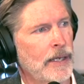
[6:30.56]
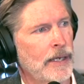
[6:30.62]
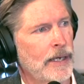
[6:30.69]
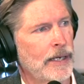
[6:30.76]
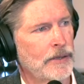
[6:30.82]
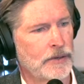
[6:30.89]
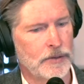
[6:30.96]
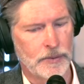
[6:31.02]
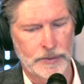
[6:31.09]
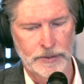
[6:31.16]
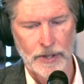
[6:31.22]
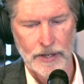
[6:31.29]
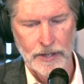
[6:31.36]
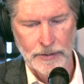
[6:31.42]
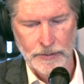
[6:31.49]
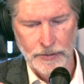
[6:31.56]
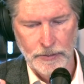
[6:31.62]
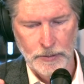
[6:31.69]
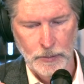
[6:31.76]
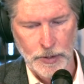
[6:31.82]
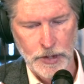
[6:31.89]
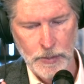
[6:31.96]
And you were talking,
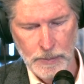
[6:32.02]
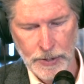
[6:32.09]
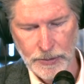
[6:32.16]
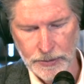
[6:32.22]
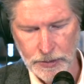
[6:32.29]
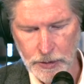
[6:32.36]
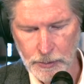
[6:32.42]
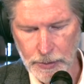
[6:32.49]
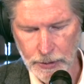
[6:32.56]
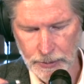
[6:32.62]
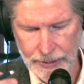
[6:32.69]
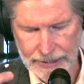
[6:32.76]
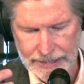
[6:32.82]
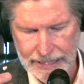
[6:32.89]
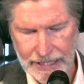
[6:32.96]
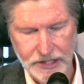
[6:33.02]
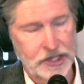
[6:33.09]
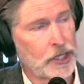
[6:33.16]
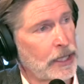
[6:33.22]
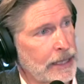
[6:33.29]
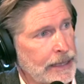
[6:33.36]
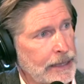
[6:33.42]
when you build
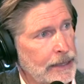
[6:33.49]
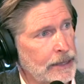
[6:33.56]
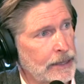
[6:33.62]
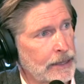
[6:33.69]
intentionally.